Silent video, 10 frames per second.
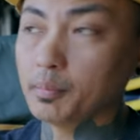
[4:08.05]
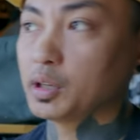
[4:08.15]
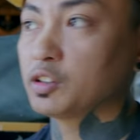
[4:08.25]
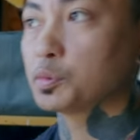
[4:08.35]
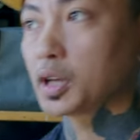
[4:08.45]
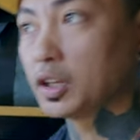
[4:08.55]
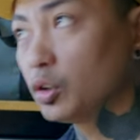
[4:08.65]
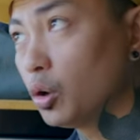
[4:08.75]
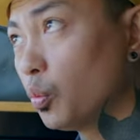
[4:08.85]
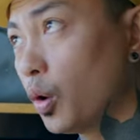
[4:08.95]
Because what I
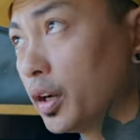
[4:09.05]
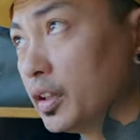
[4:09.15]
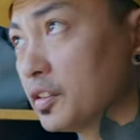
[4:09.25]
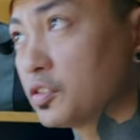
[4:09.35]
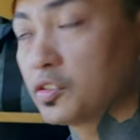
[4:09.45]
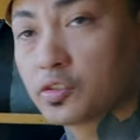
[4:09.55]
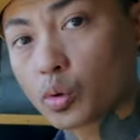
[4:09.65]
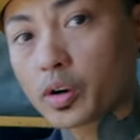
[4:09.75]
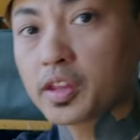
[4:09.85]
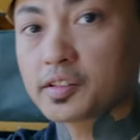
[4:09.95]
don't want is to
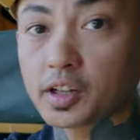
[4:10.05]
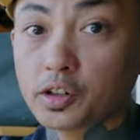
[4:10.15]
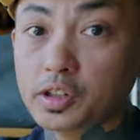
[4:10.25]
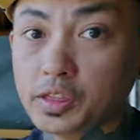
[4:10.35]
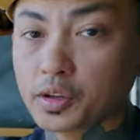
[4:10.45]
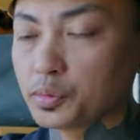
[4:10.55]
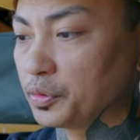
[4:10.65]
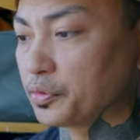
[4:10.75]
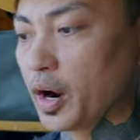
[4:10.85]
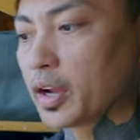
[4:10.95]
store this underneath the
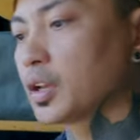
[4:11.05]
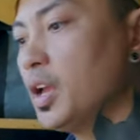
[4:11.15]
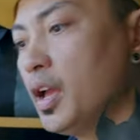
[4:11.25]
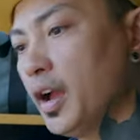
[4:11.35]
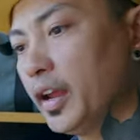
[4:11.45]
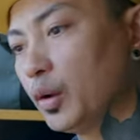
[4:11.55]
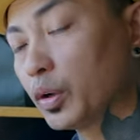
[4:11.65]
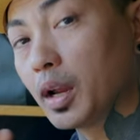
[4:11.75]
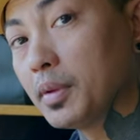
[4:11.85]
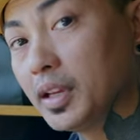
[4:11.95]
roof rack, and then
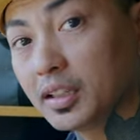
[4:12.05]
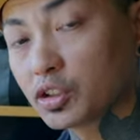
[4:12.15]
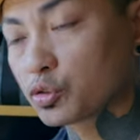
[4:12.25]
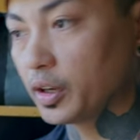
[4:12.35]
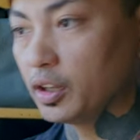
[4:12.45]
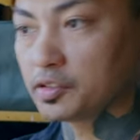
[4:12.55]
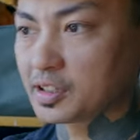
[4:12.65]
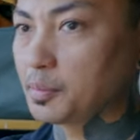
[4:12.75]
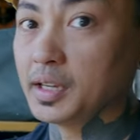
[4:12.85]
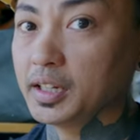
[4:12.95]
when I'm hitting the trails
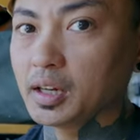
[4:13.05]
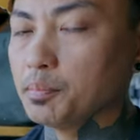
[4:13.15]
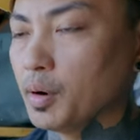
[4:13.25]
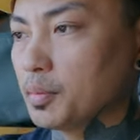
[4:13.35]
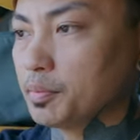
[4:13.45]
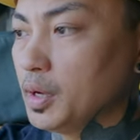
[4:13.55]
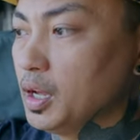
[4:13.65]
and I'm hitting a bump,